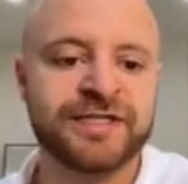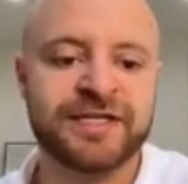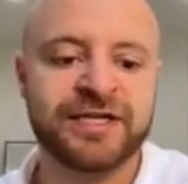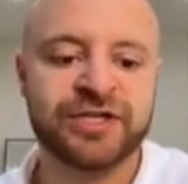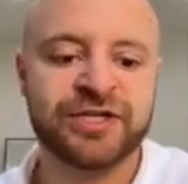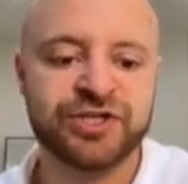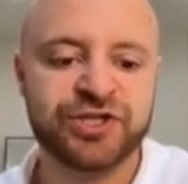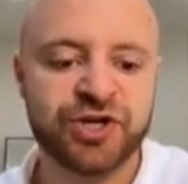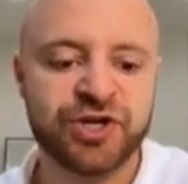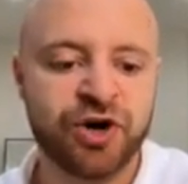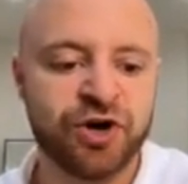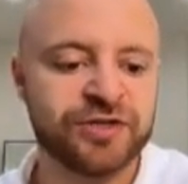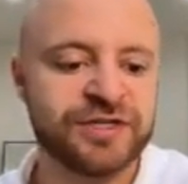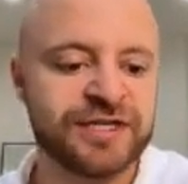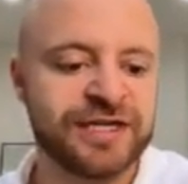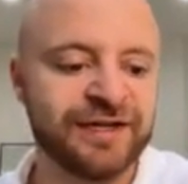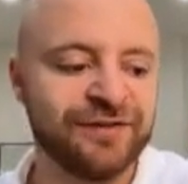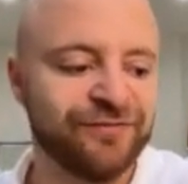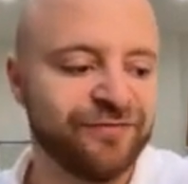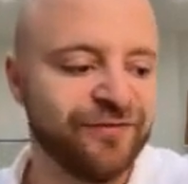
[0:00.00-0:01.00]
concerns,
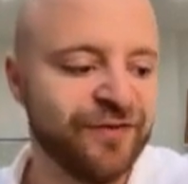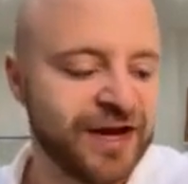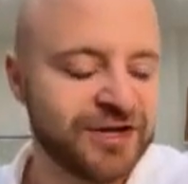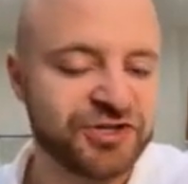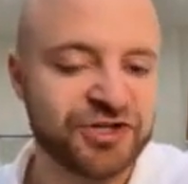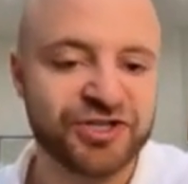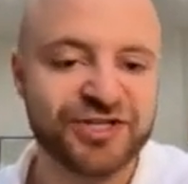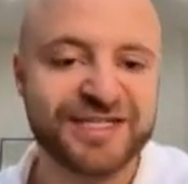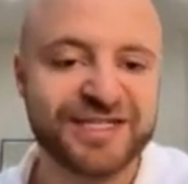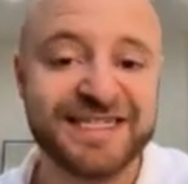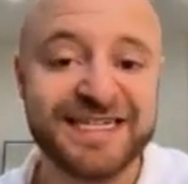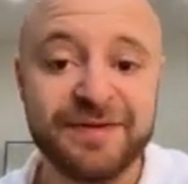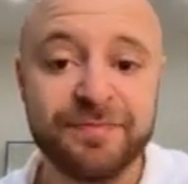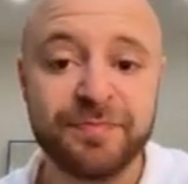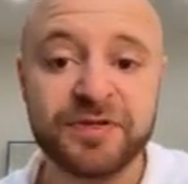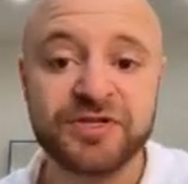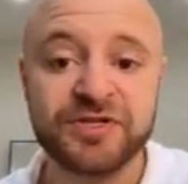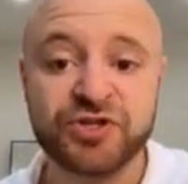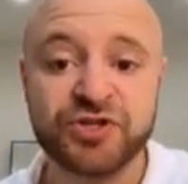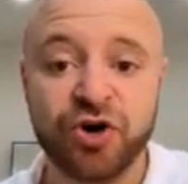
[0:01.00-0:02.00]
confessions,
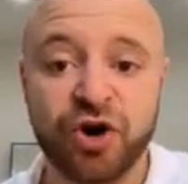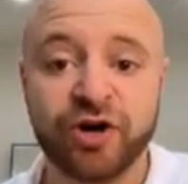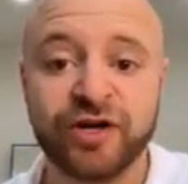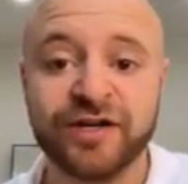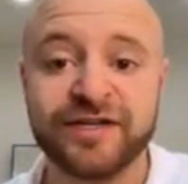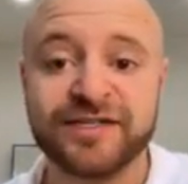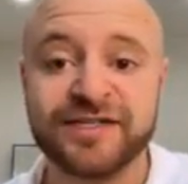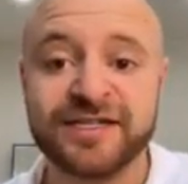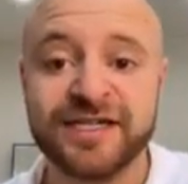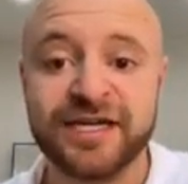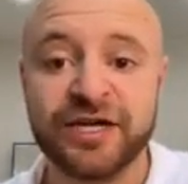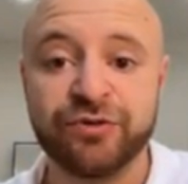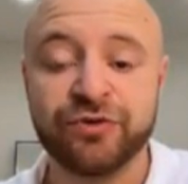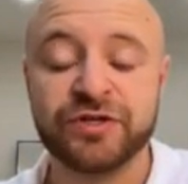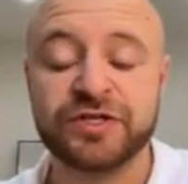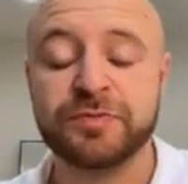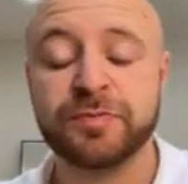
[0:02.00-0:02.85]
deepest, darkest secrets,